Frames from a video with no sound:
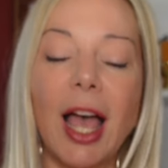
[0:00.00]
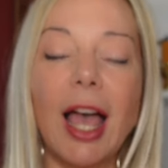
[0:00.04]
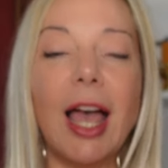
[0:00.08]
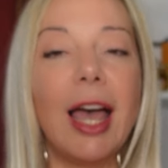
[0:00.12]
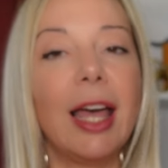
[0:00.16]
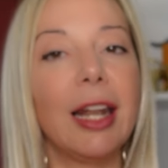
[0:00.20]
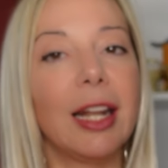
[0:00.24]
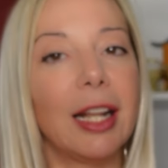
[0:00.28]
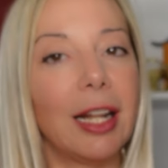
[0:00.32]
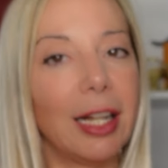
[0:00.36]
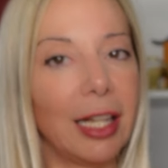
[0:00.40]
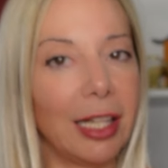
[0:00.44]

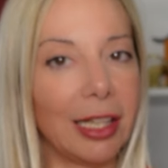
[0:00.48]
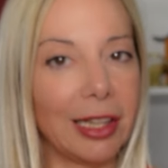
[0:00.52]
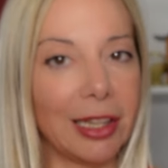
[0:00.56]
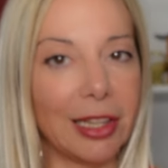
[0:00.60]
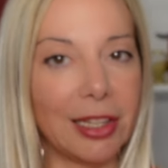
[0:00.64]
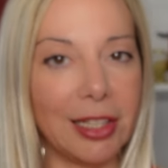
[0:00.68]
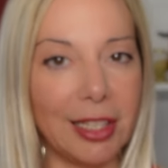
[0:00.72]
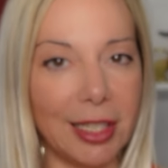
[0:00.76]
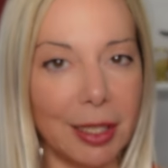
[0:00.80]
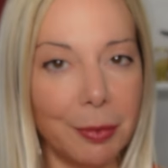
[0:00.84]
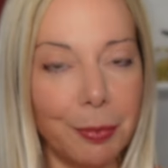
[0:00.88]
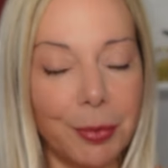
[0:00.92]
And a little
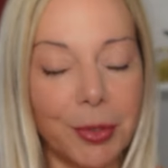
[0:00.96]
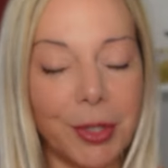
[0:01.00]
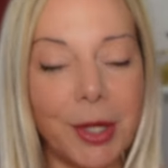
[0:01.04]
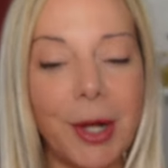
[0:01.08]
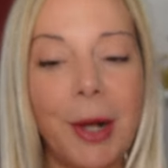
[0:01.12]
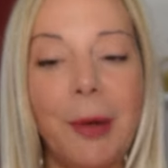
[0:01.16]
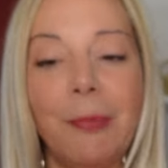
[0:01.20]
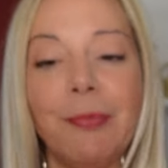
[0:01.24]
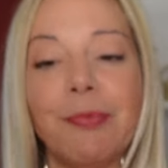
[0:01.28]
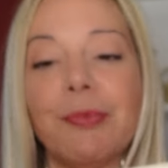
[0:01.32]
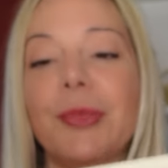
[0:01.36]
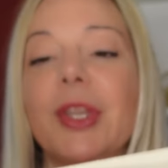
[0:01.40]
tip,
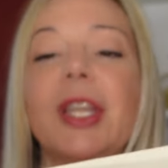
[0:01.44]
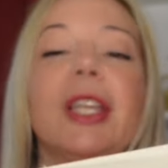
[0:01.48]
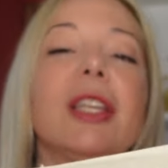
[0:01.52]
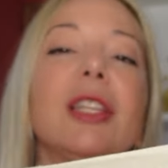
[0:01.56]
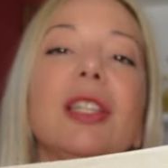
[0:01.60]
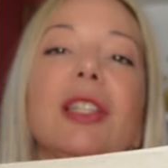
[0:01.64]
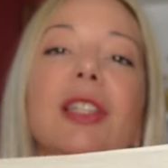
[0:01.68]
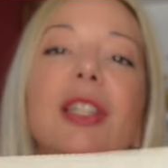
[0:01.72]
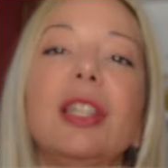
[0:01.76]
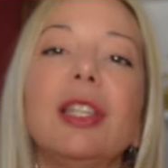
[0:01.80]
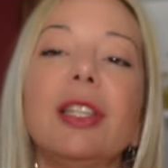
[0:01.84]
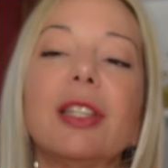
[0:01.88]

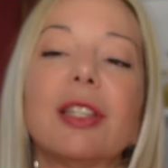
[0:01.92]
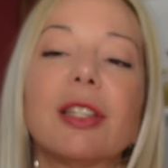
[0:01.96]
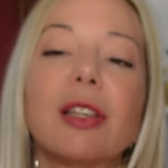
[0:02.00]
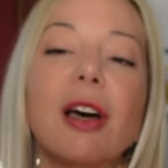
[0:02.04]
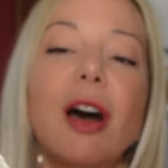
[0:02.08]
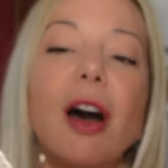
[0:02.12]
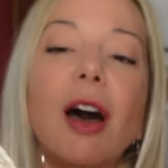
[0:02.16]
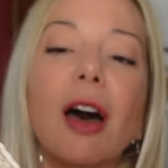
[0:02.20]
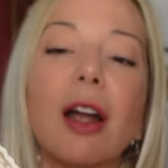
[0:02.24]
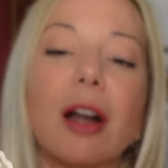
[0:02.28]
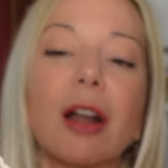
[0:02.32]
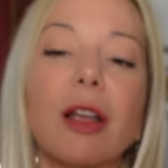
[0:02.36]
because these
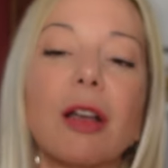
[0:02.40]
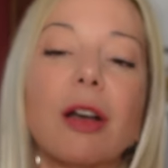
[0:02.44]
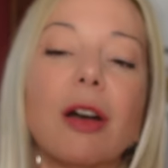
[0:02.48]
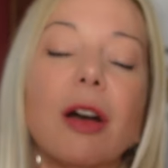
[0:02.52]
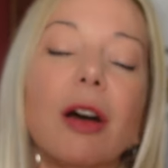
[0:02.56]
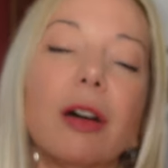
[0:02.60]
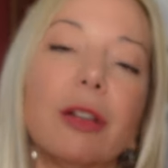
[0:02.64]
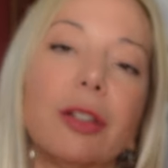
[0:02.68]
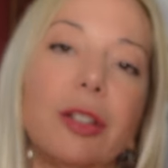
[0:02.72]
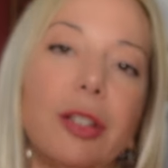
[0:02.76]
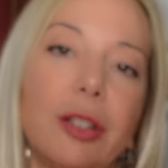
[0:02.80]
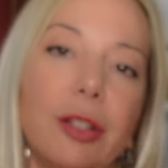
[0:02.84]
are
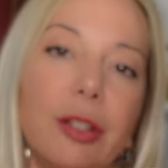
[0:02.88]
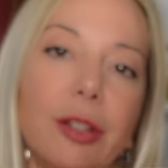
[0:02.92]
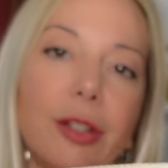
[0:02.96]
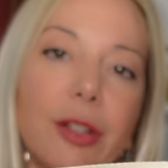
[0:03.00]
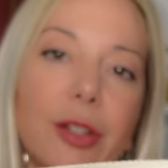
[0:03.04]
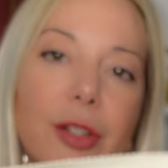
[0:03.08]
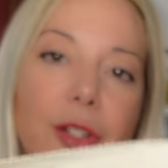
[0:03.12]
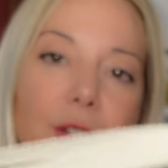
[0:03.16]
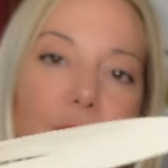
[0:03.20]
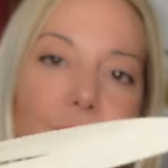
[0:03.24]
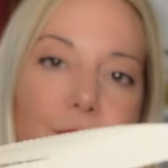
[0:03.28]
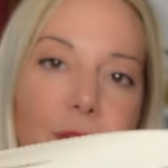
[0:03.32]

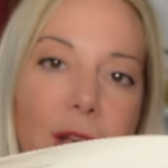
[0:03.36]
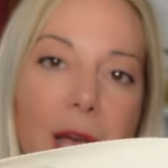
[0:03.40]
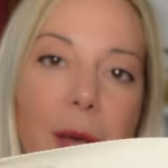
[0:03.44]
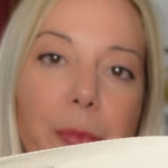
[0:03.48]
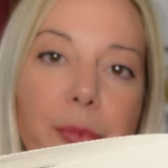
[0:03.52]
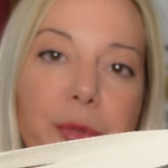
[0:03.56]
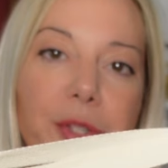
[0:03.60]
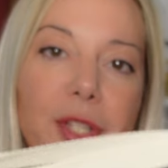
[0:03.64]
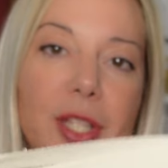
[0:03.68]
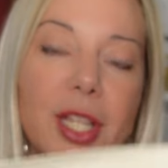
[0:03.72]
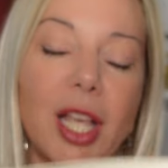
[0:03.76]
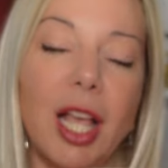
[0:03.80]
cotton
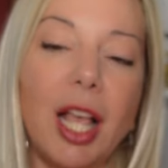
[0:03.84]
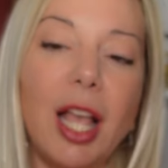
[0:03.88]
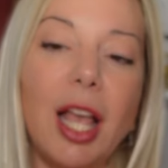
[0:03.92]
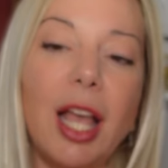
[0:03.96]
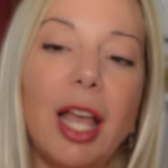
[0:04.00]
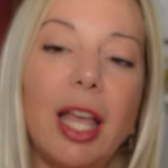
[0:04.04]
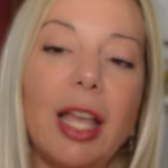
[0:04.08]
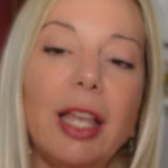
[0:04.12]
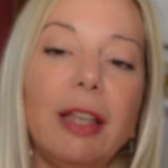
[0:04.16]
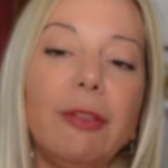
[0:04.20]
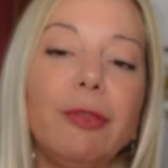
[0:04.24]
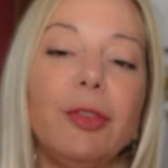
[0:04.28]
straps,
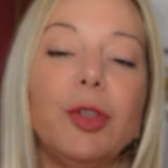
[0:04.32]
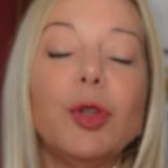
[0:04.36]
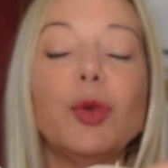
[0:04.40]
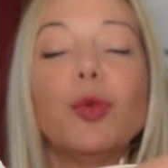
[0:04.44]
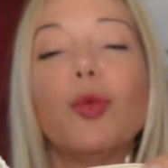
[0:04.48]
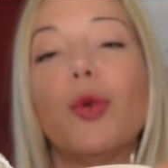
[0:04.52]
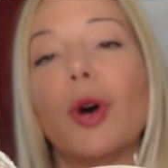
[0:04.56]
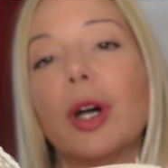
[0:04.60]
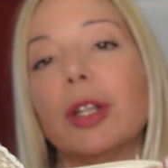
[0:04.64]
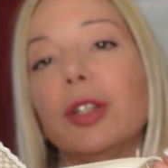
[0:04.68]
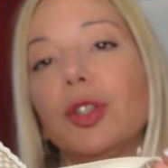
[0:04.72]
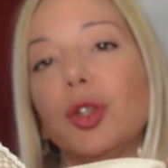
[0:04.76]
if you
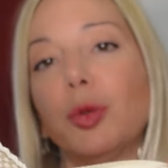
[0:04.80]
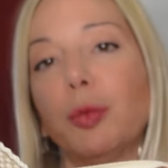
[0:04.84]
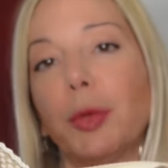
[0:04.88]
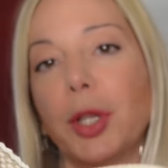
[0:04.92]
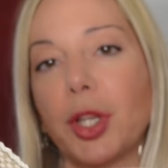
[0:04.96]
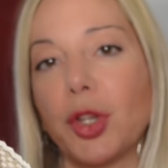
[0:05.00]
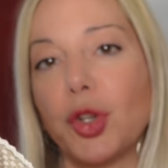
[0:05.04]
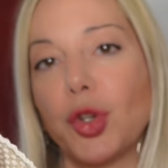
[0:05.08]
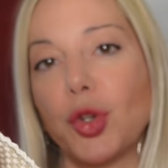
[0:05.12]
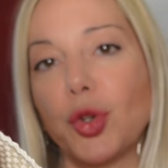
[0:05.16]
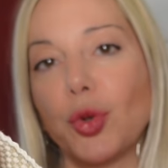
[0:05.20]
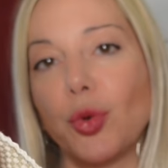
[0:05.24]
want to
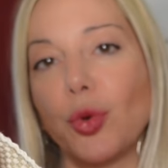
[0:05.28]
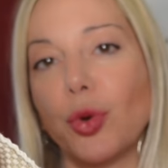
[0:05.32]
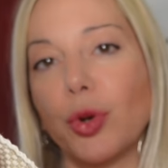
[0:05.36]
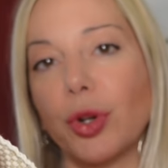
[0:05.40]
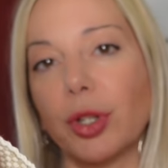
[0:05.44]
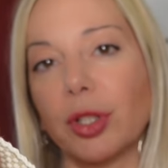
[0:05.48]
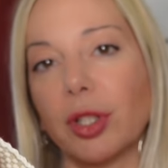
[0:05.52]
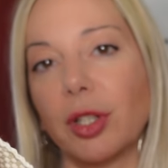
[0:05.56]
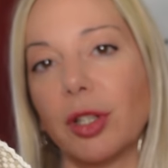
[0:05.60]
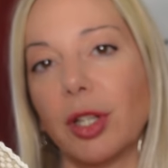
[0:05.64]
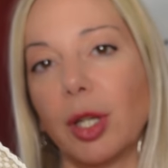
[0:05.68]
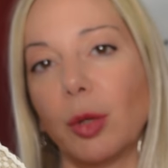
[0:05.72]
make
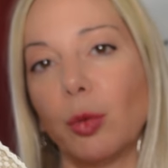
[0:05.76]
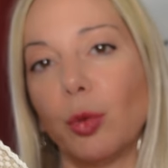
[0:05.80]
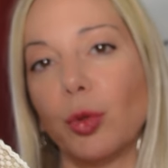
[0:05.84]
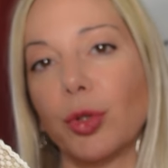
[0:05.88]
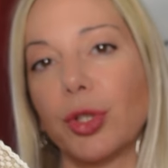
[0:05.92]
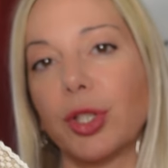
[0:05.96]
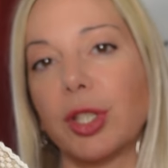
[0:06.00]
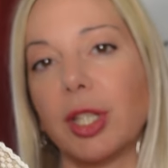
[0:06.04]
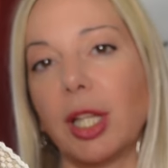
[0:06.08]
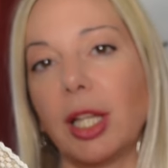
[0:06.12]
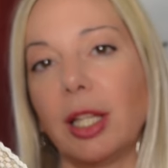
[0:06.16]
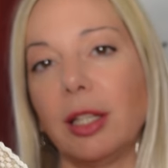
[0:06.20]
sure that they will
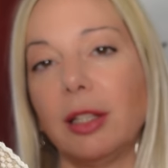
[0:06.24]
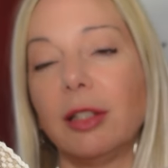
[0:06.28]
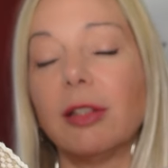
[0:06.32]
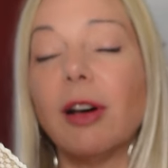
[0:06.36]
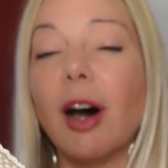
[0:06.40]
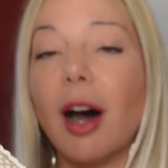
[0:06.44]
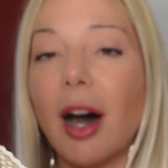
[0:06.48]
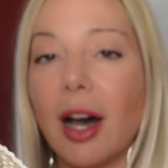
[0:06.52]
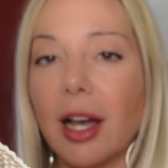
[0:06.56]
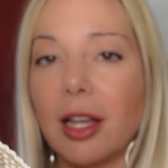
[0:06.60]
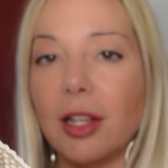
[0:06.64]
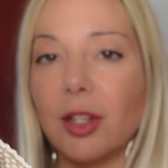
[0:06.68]
stay
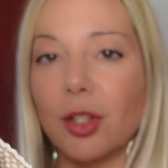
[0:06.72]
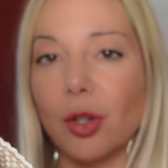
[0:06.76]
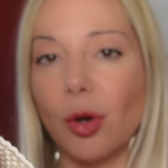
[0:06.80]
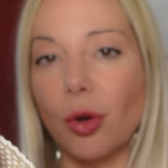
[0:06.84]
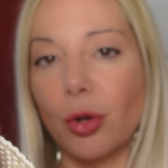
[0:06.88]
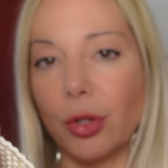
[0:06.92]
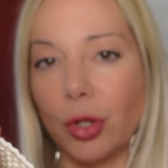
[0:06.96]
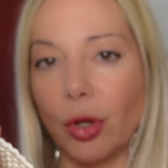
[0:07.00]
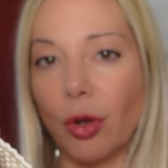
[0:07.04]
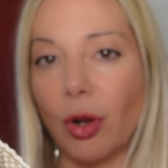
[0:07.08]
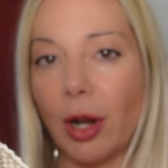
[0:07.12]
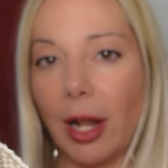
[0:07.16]
tight
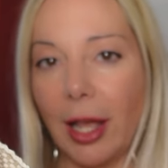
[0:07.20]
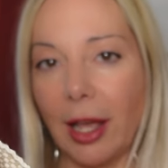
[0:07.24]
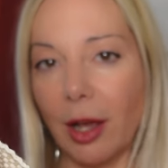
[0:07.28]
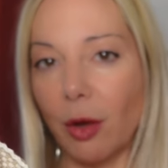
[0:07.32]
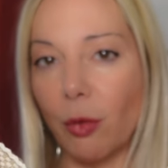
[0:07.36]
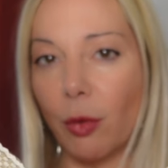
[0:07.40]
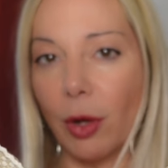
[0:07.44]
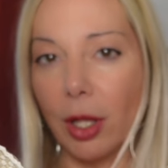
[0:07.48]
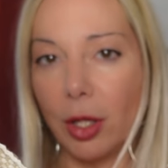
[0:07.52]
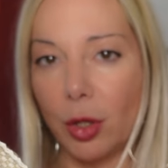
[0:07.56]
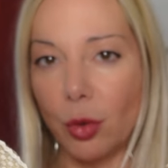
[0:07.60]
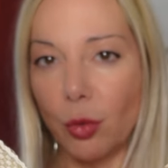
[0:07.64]
on your leg
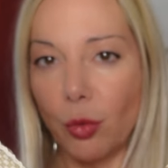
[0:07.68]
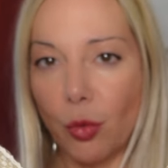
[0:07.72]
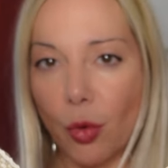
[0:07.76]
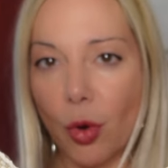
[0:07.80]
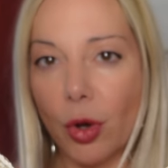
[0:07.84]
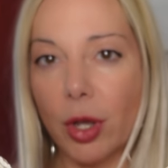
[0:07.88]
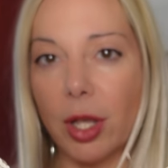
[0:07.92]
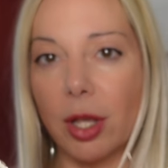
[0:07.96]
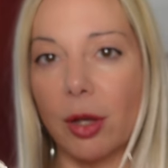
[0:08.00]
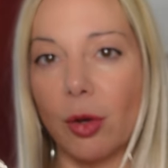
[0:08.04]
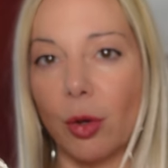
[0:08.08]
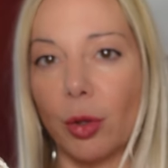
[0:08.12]
while you're
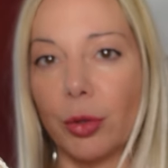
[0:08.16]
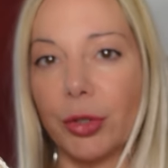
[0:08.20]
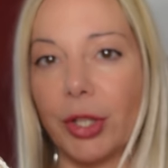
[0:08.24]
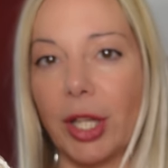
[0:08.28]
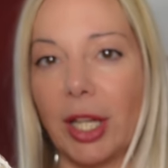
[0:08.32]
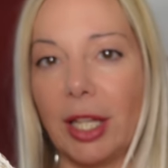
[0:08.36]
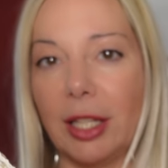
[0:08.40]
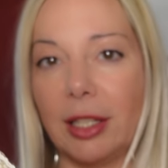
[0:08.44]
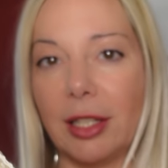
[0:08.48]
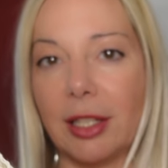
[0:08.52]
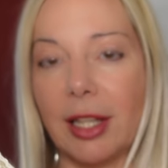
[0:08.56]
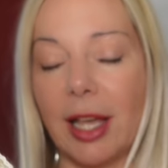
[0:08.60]
walking all
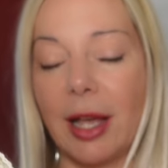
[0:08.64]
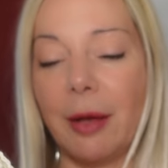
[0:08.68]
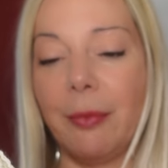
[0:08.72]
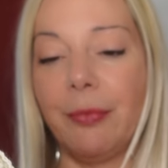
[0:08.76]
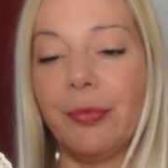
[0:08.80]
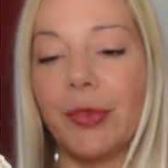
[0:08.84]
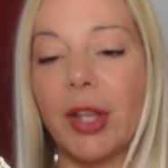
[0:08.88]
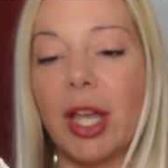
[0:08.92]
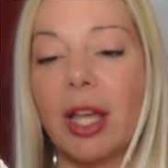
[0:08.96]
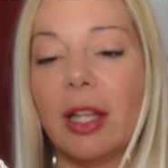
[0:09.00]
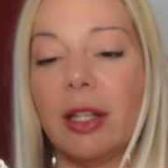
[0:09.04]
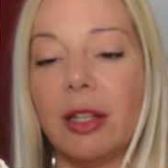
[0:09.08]
day in
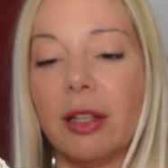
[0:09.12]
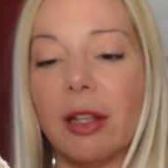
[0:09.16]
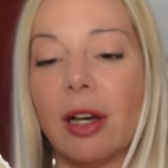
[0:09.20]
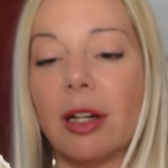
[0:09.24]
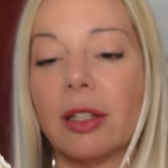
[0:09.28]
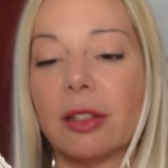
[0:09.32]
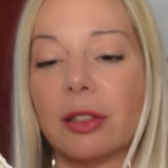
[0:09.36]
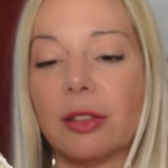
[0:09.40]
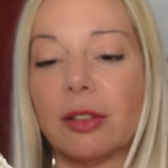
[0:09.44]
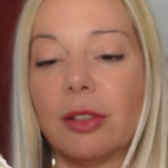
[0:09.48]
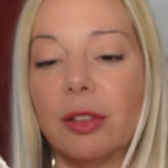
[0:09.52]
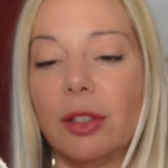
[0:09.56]
them and
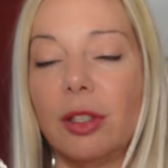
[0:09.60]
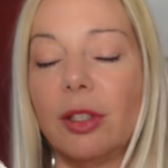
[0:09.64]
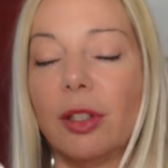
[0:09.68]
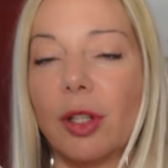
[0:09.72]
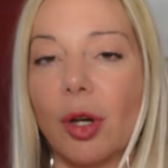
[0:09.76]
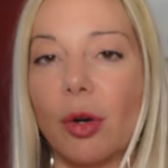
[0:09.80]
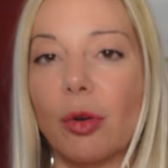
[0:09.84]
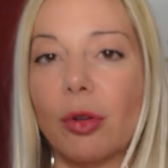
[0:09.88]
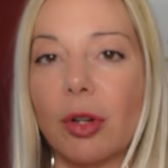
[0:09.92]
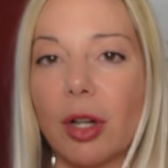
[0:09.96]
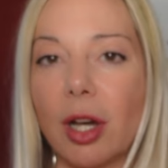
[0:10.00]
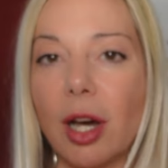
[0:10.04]
not, you
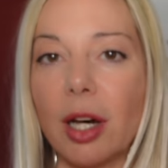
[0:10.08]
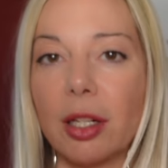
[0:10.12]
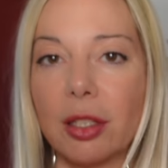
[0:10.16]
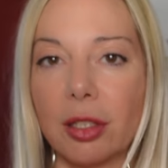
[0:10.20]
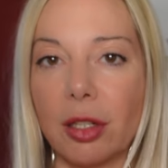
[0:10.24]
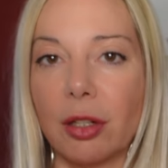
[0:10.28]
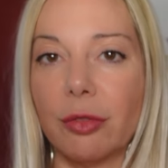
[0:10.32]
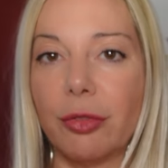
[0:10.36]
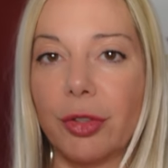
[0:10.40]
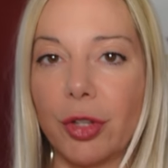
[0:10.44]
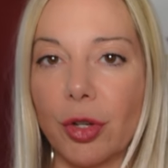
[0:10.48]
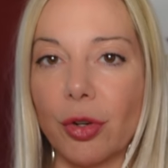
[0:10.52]
know,
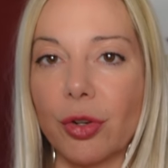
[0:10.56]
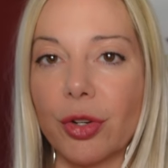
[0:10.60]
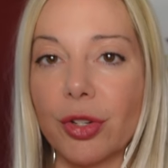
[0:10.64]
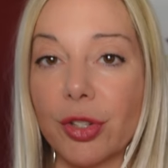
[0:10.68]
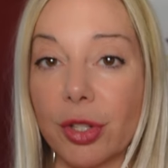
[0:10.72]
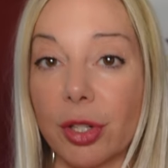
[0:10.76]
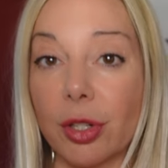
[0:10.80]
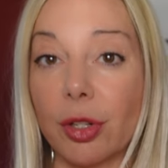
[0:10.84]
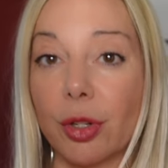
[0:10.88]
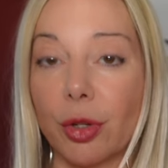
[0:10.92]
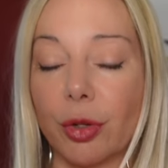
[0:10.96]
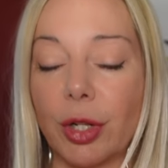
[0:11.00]
cut off your
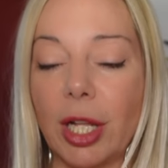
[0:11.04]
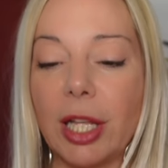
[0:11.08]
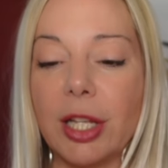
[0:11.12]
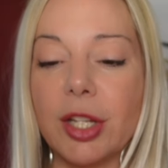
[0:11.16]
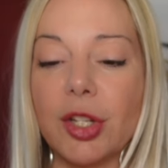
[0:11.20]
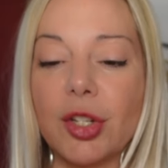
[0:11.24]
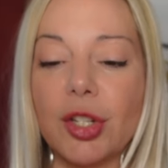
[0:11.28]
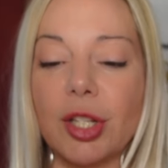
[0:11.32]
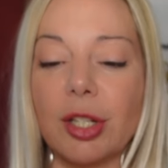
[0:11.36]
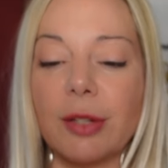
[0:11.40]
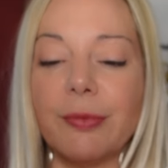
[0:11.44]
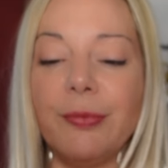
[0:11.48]

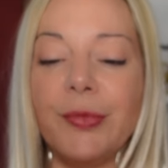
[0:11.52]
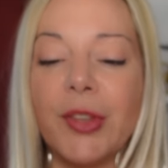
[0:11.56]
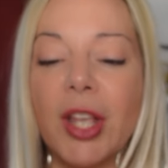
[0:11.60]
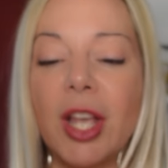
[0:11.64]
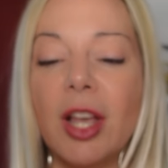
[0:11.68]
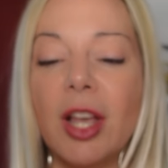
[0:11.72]
circulation,